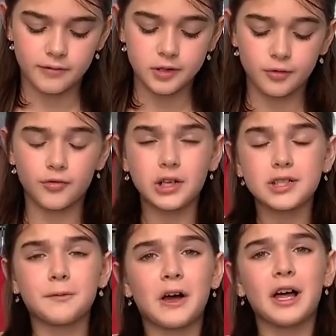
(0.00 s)
So
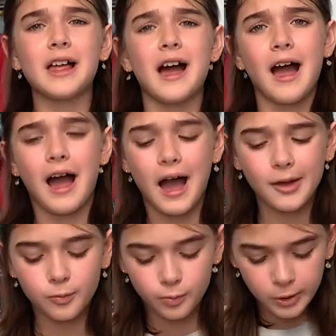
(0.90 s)
first of all,
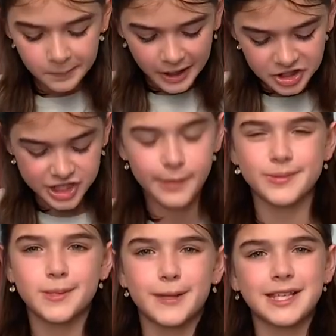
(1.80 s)
I wouldn't buy
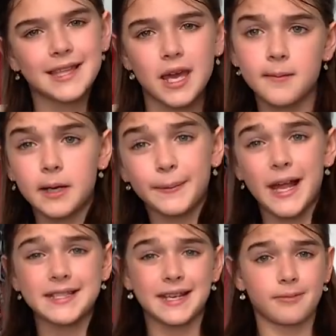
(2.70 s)
chips because they came in a
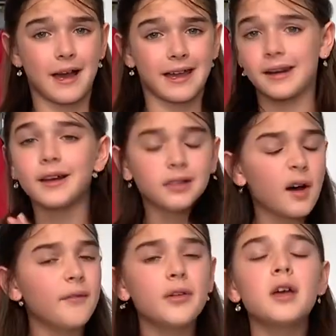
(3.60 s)
plastic bag and I
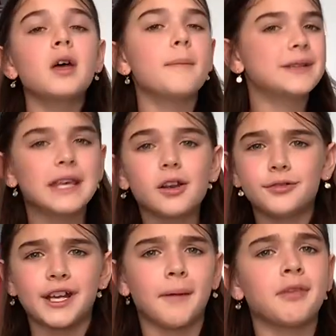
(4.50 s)
love potato
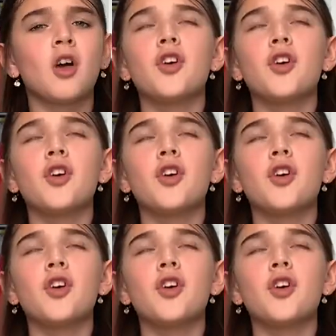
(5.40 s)
chips.